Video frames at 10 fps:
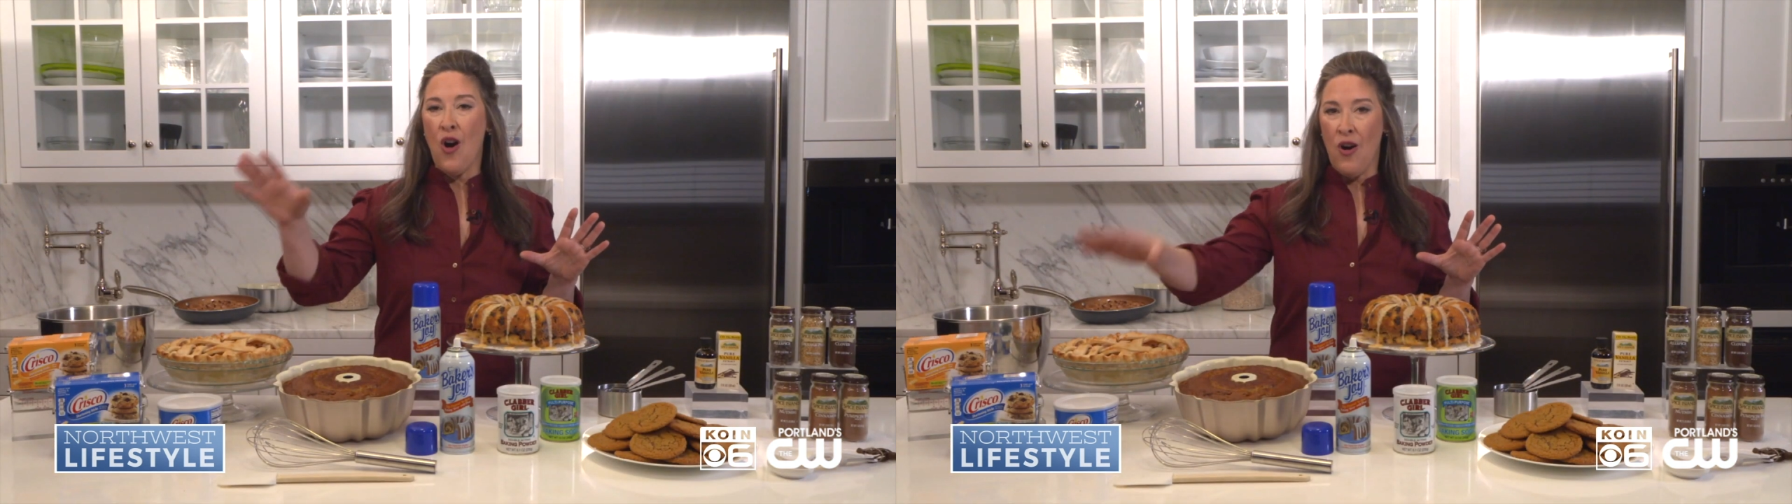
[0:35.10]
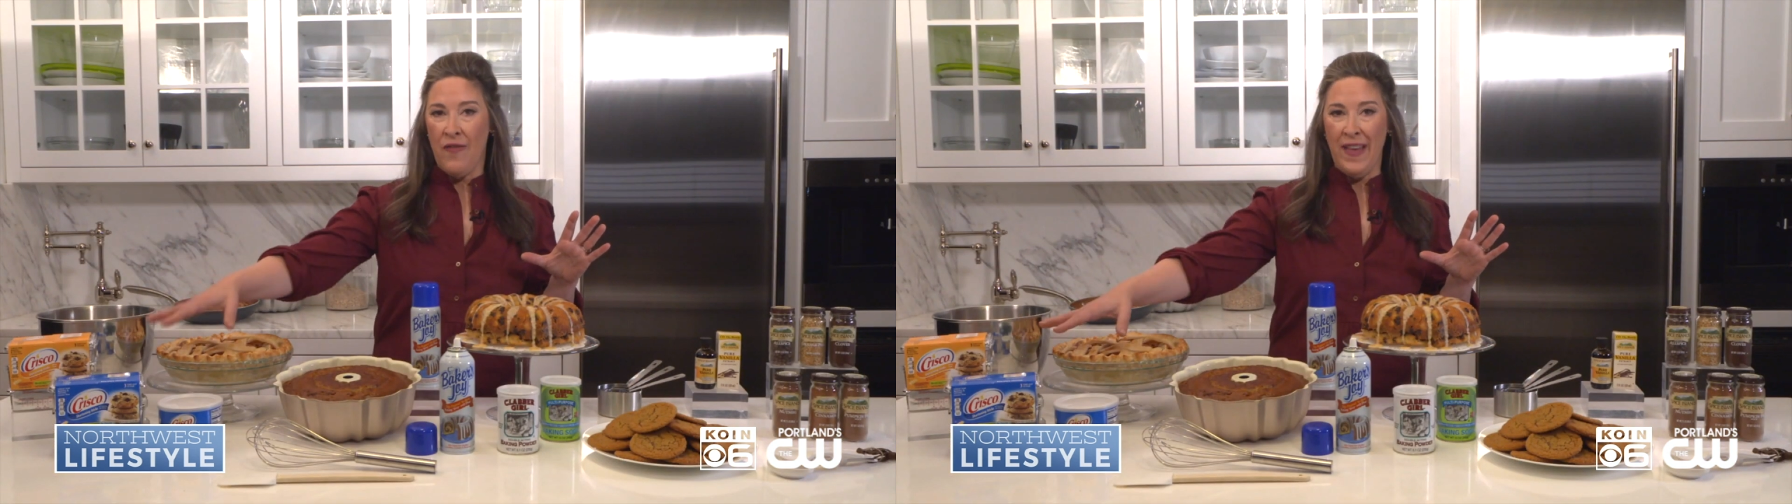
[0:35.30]

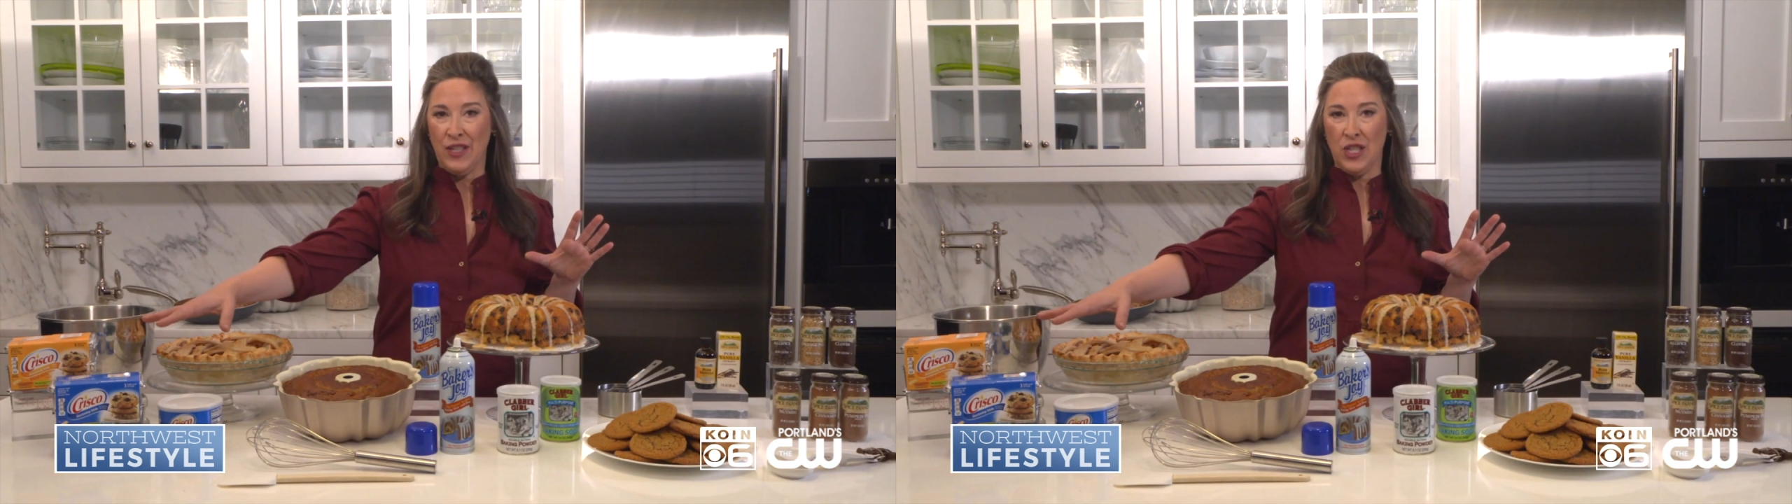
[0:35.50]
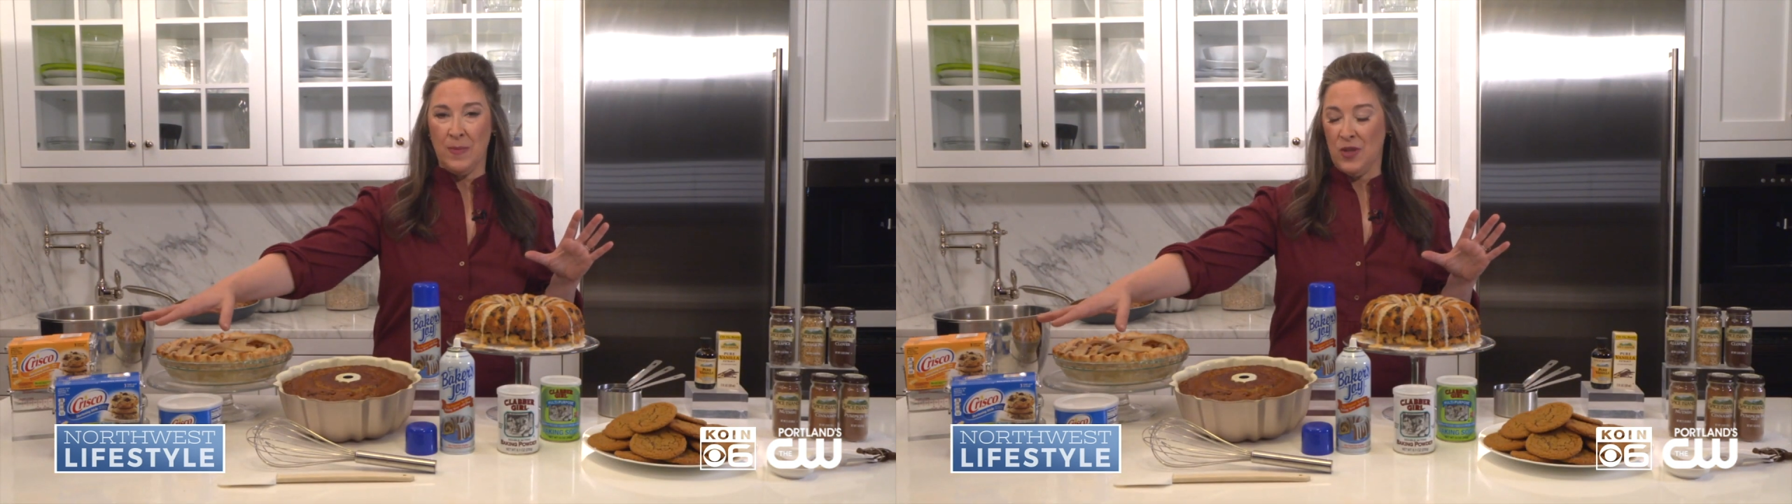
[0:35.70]
all
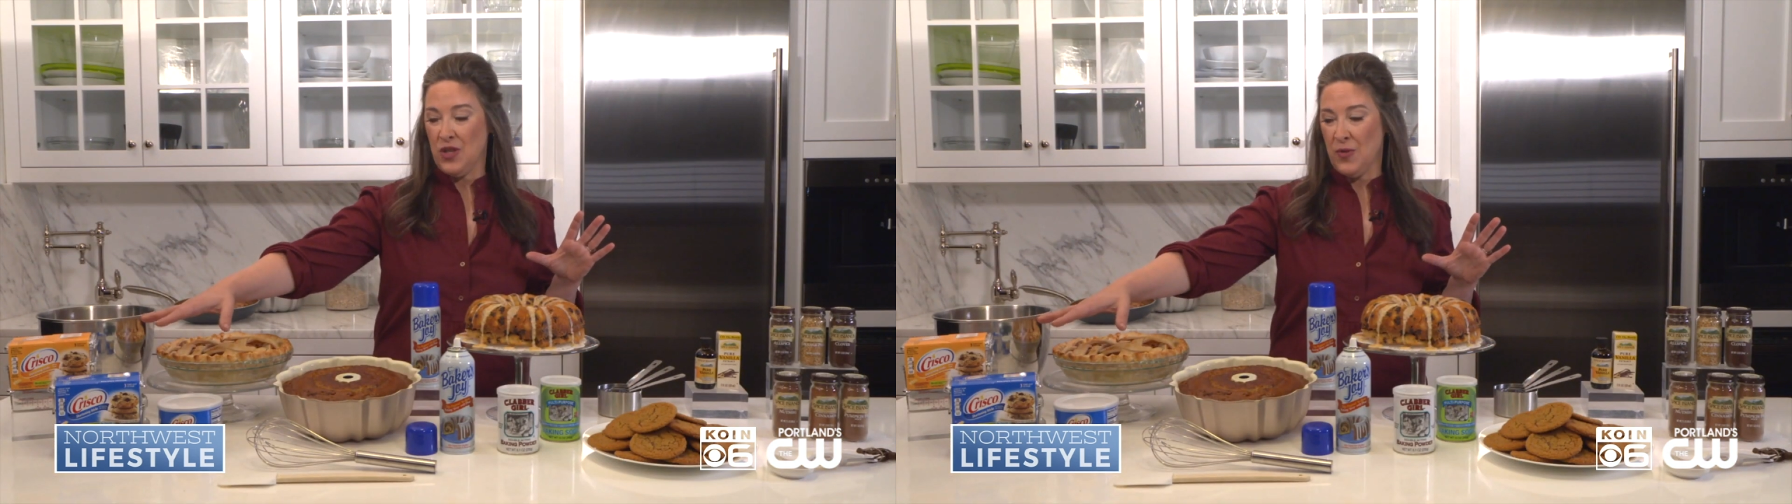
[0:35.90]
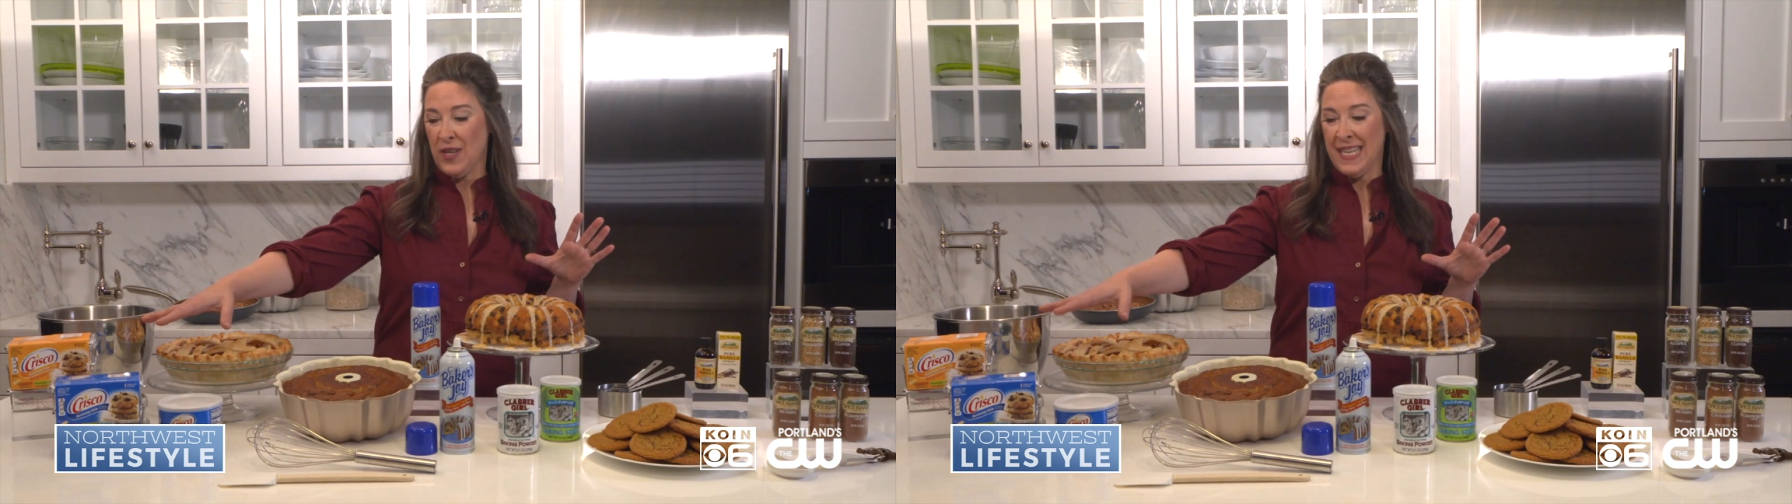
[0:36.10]
vegetable
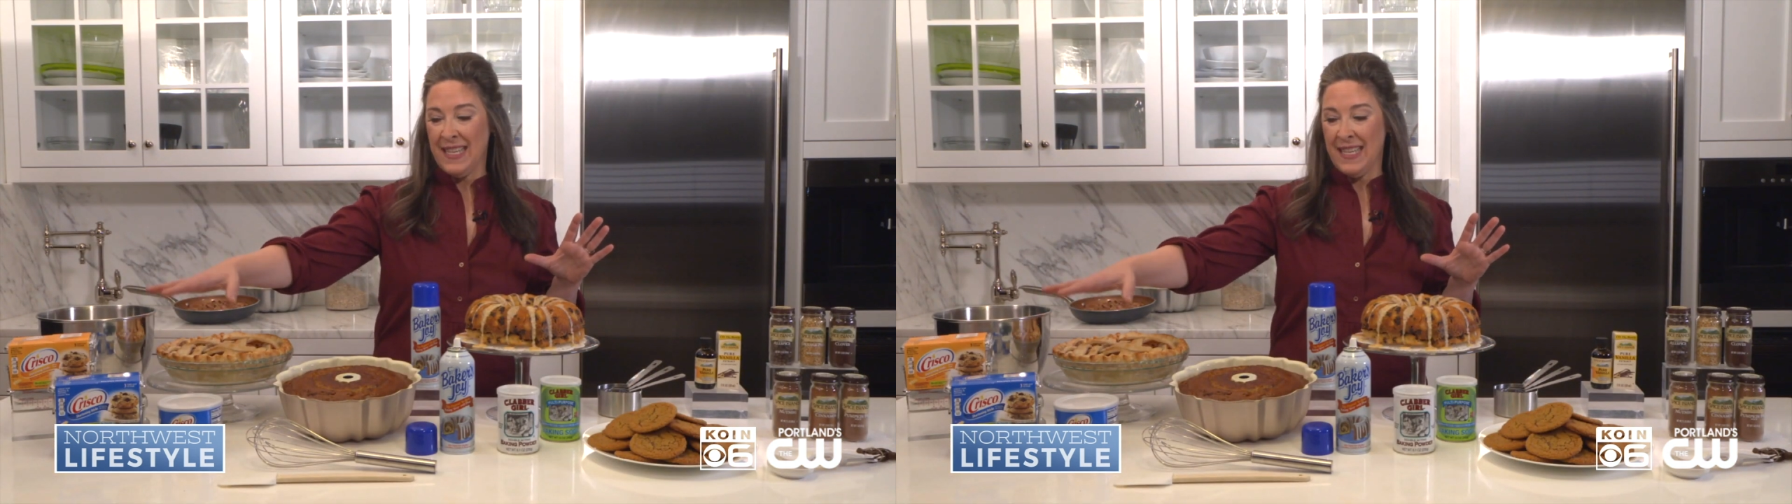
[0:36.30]
shortening